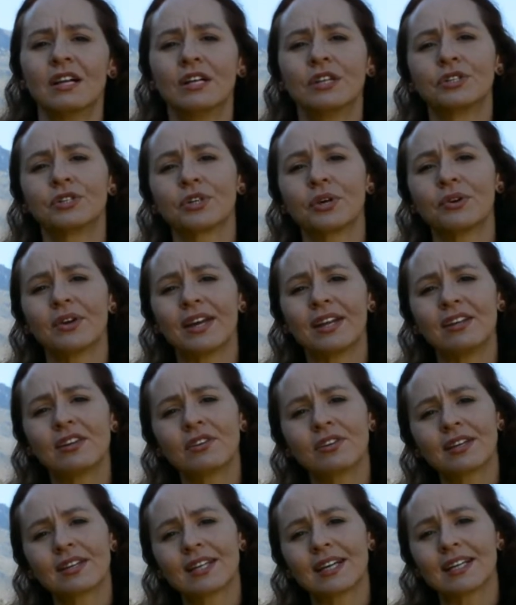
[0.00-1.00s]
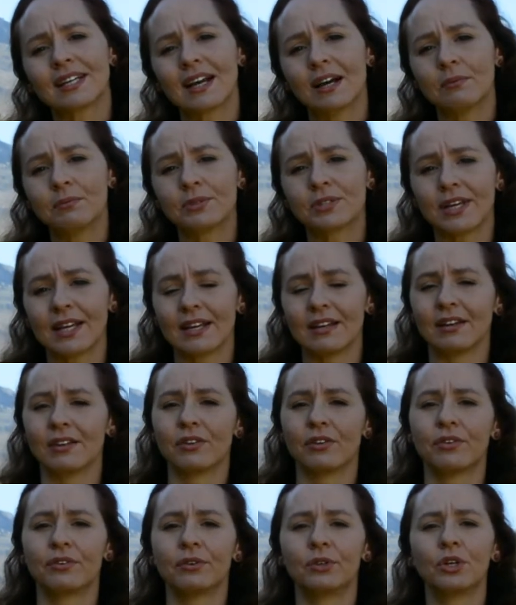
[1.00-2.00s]
So anything that comes in
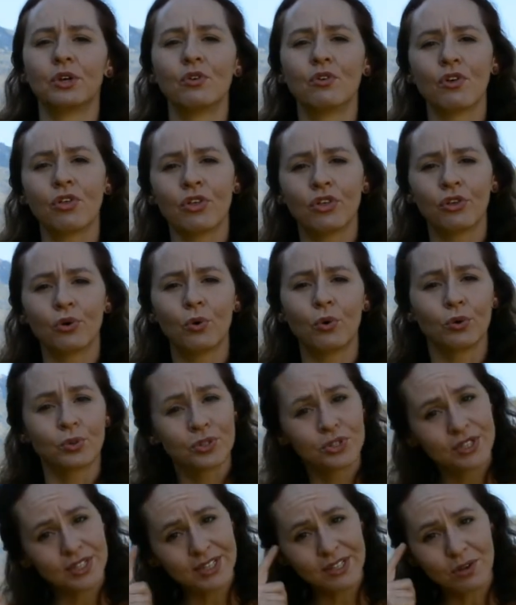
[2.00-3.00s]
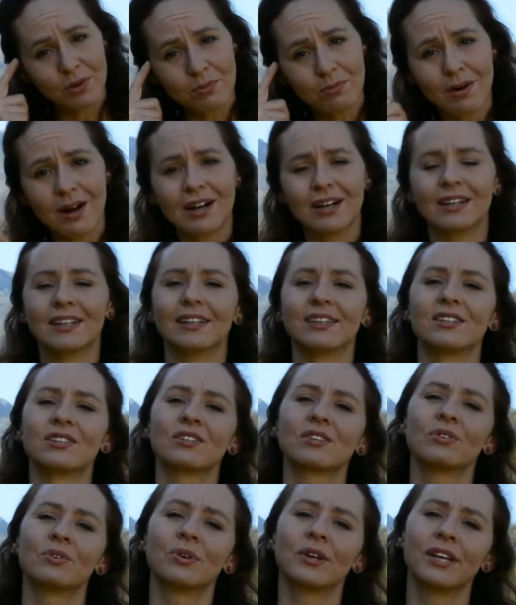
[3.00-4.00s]
through your thoughts, in your mind,
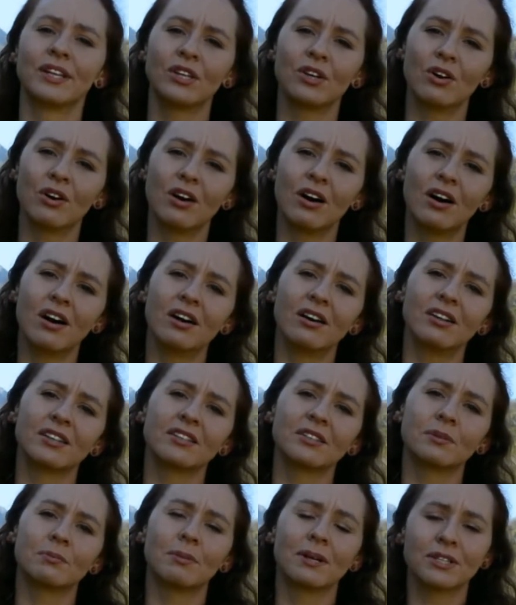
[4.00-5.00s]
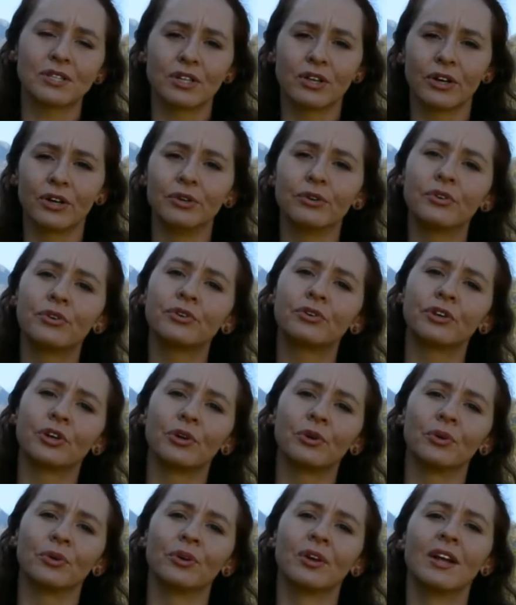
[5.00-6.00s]
or in your heart must go
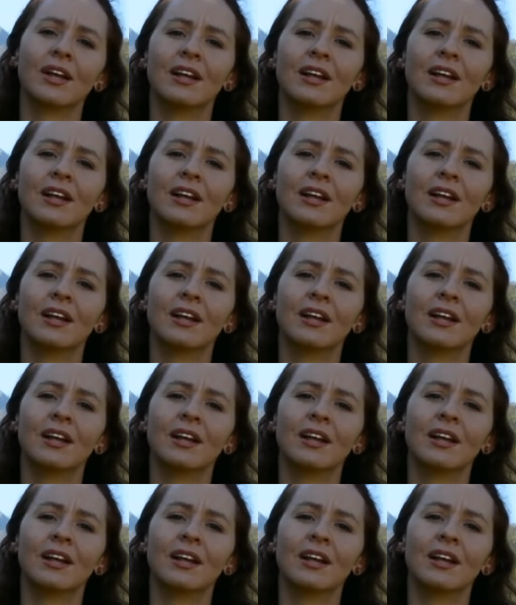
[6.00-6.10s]
through